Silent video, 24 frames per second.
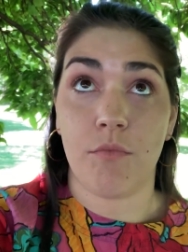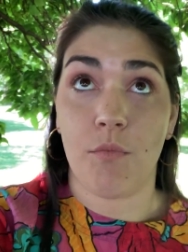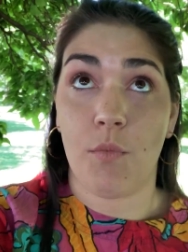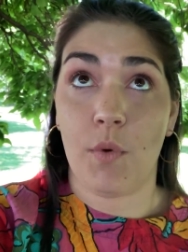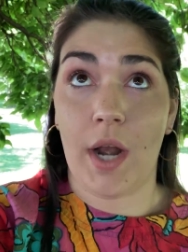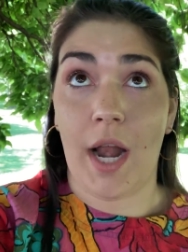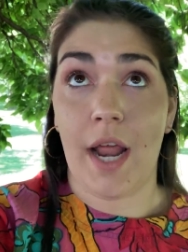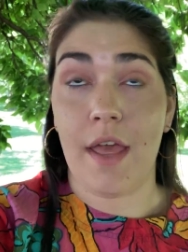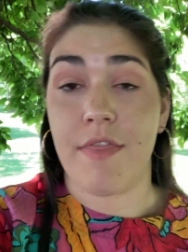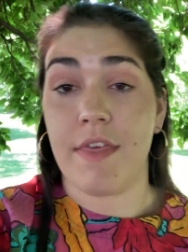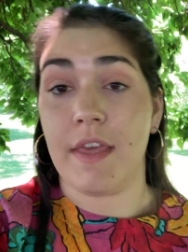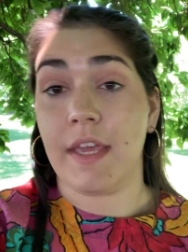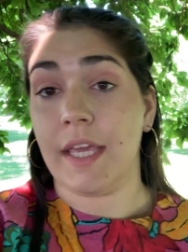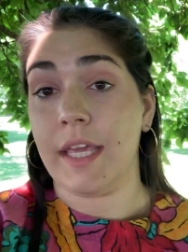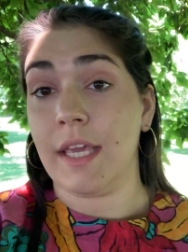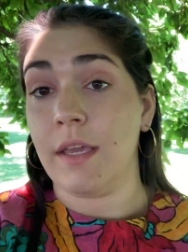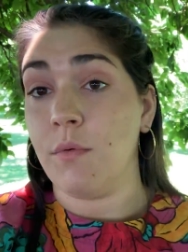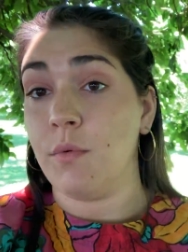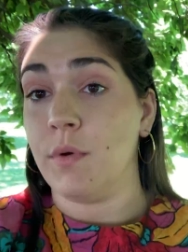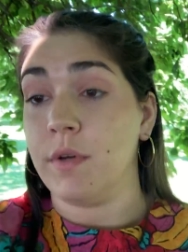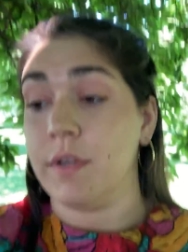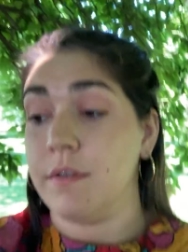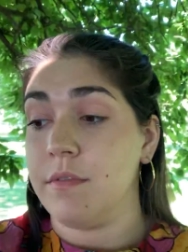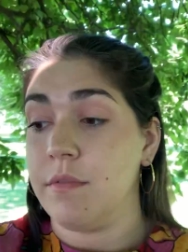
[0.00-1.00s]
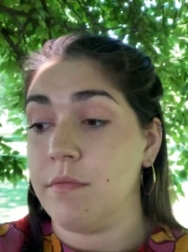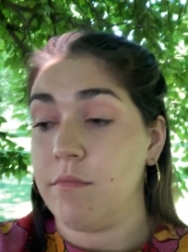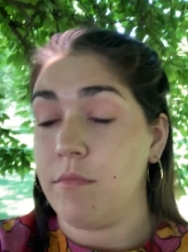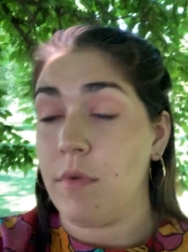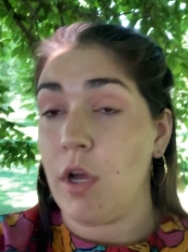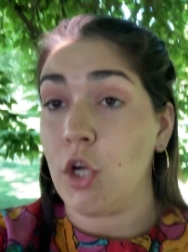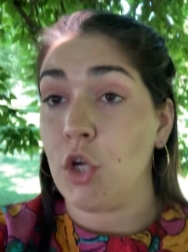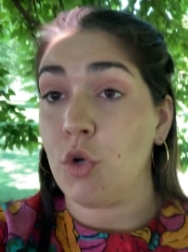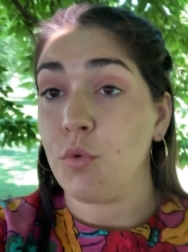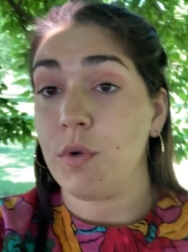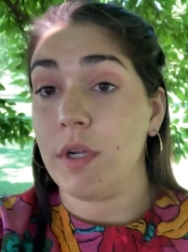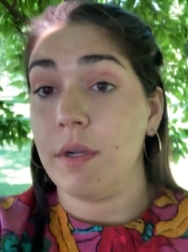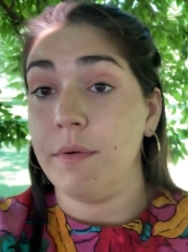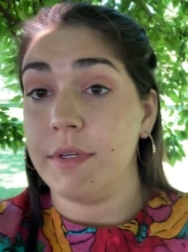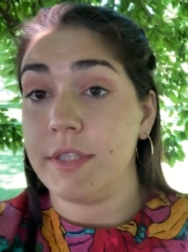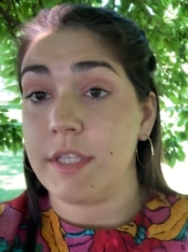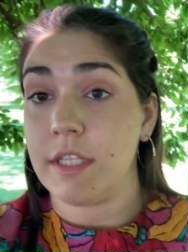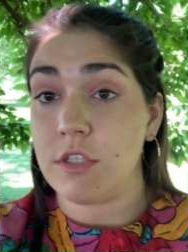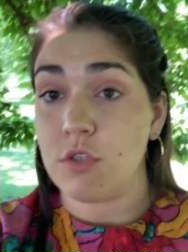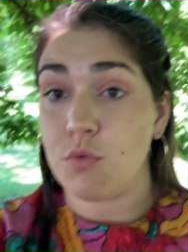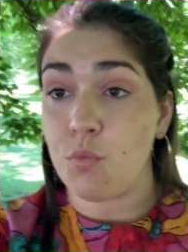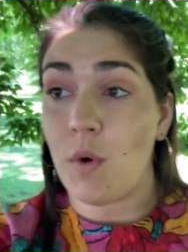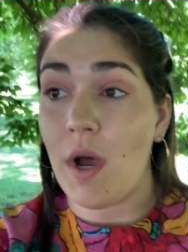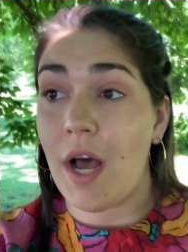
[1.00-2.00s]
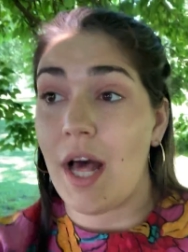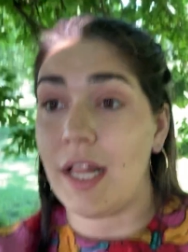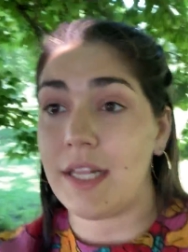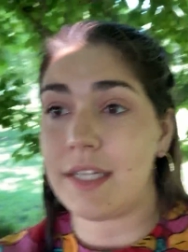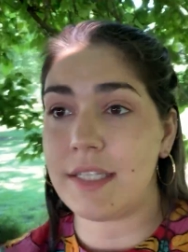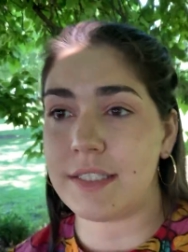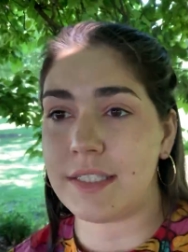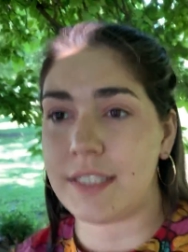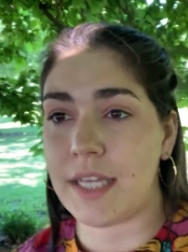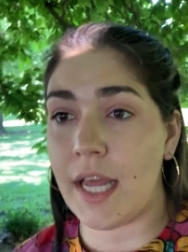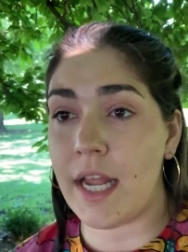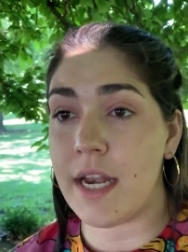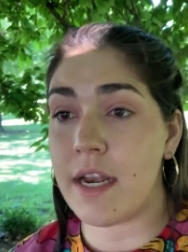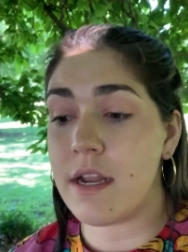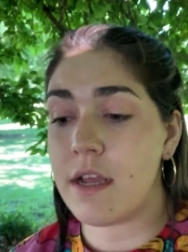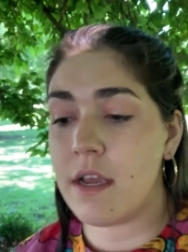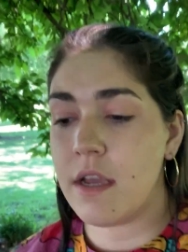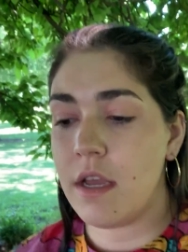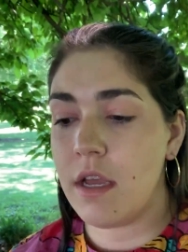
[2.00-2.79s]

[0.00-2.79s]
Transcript: what I think he would agree with as well is that